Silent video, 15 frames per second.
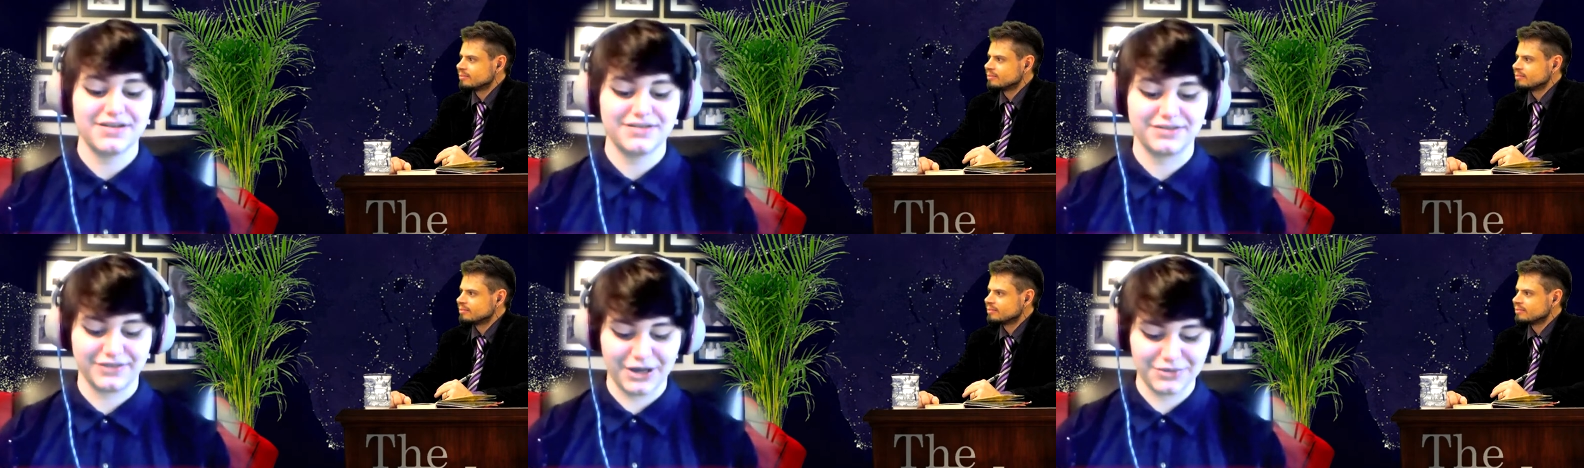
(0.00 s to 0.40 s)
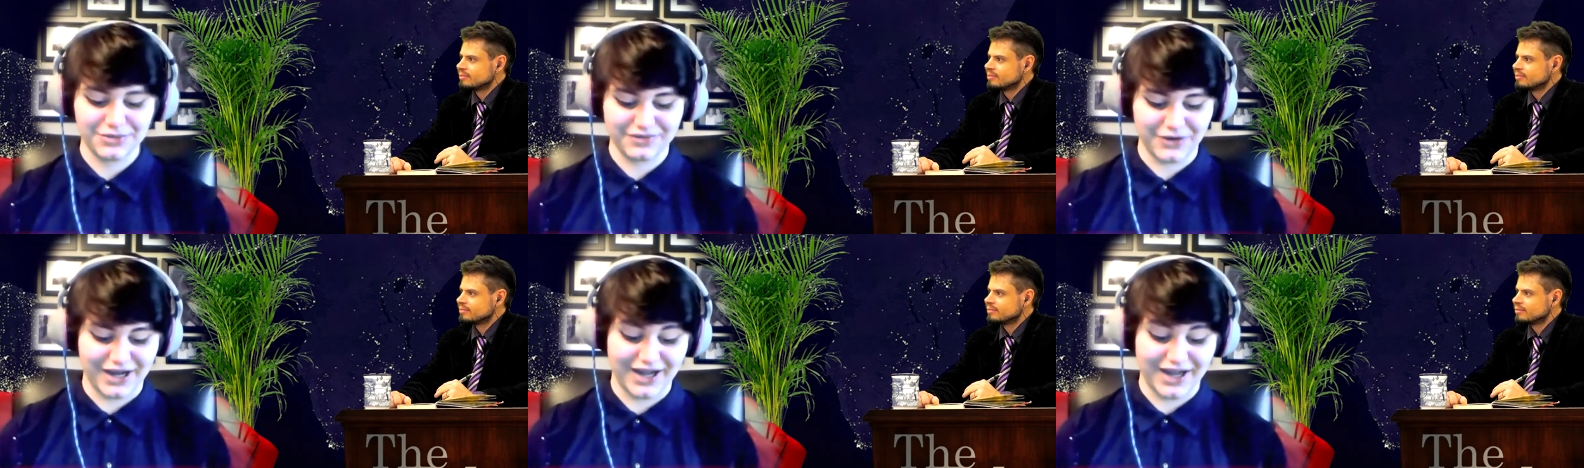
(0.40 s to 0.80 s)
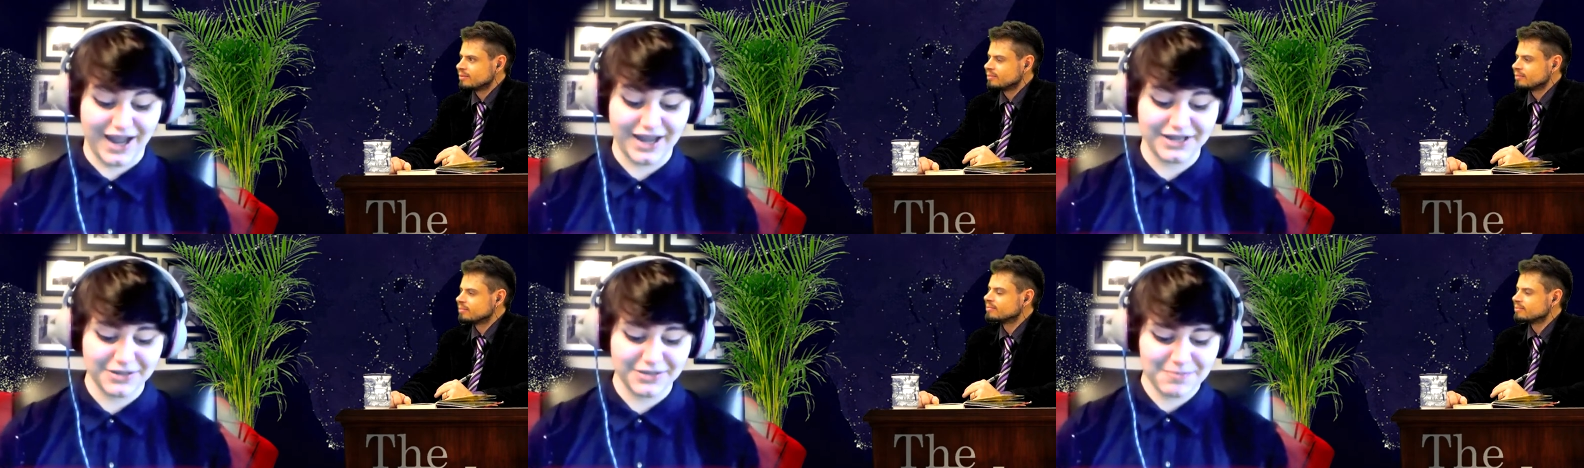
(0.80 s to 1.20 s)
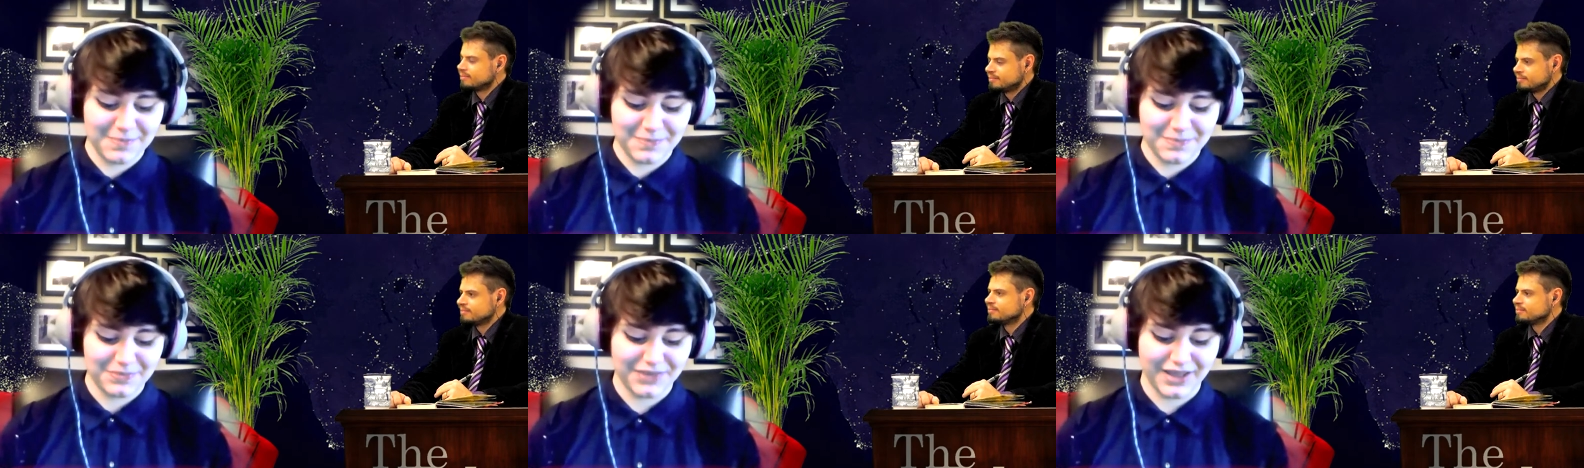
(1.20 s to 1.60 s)
Speaker 1: So that was great, and
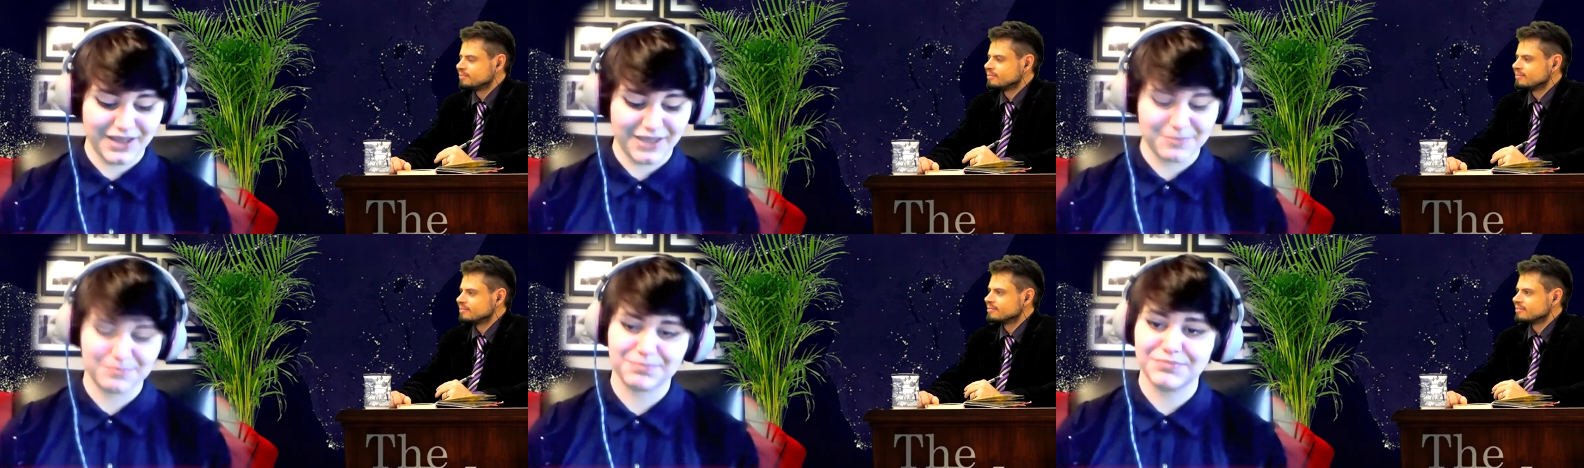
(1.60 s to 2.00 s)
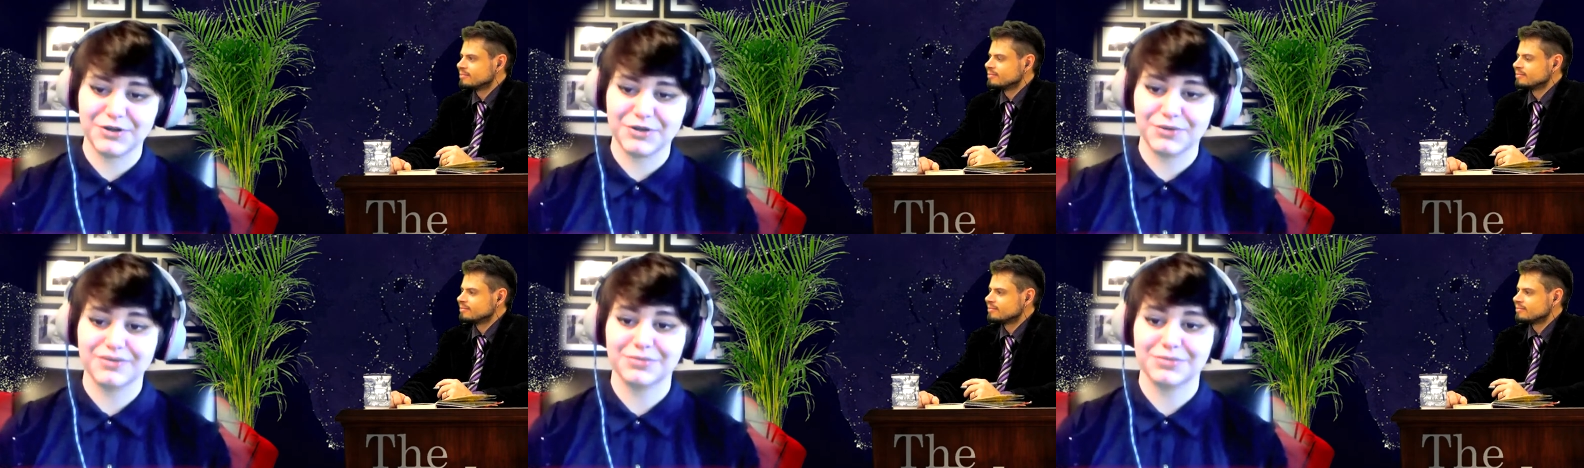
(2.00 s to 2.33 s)
there was